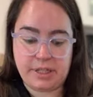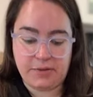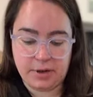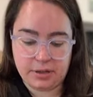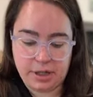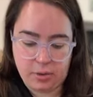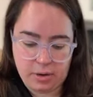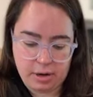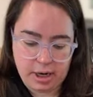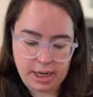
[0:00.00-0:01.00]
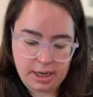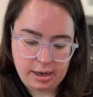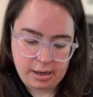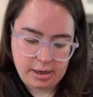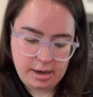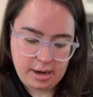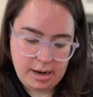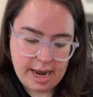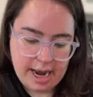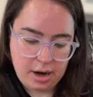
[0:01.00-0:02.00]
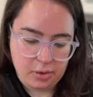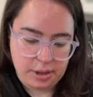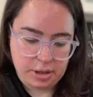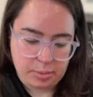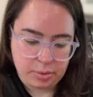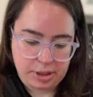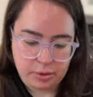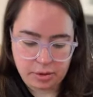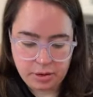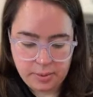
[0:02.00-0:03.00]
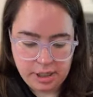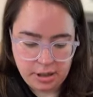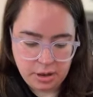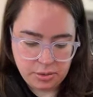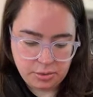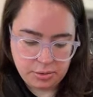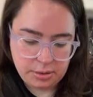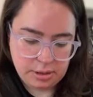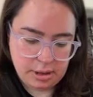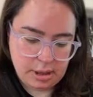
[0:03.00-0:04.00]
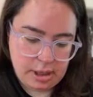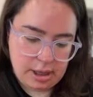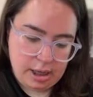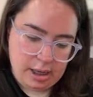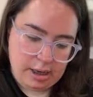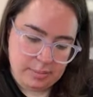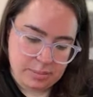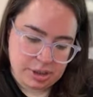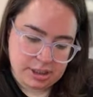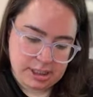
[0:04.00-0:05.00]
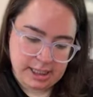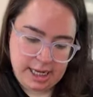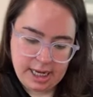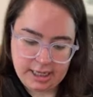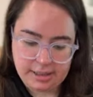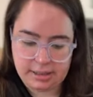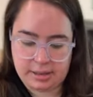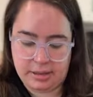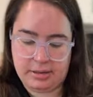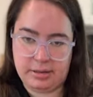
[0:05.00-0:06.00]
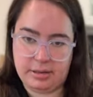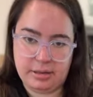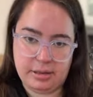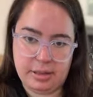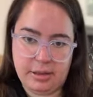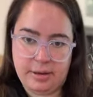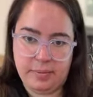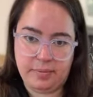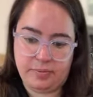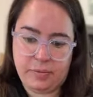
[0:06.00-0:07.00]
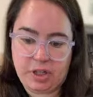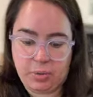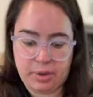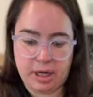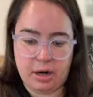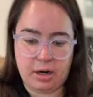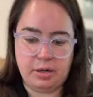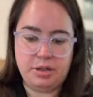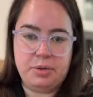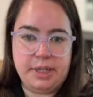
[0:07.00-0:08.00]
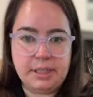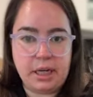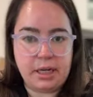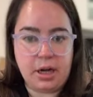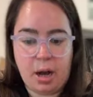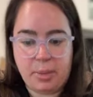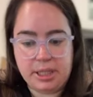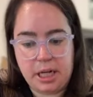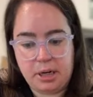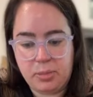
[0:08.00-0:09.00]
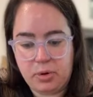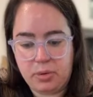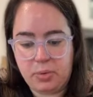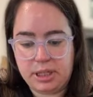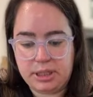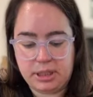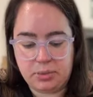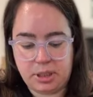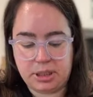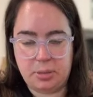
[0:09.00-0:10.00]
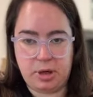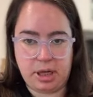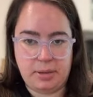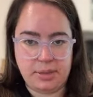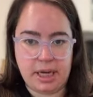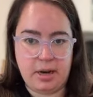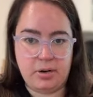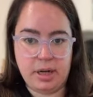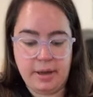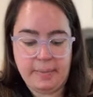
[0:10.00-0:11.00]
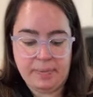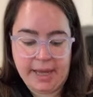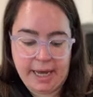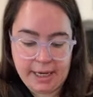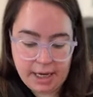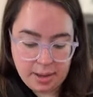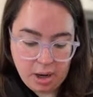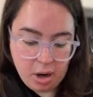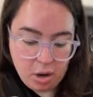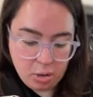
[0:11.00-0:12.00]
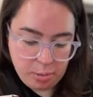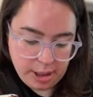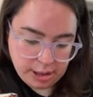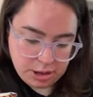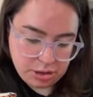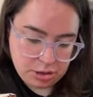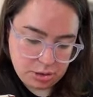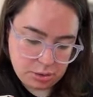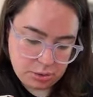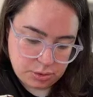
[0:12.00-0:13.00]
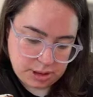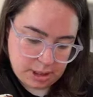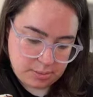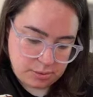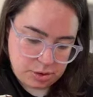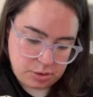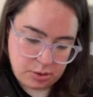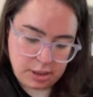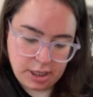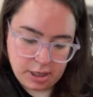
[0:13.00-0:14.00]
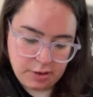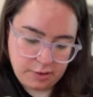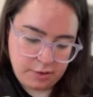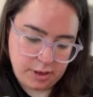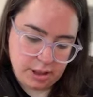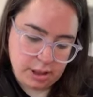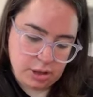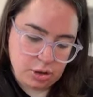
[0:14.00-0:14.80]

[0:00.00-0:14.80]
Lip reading: definitely order it now in the pre-order window, just in case, you know, we aren't doing signed copies anymore once the book comes out. And I'm hoping to do some sort of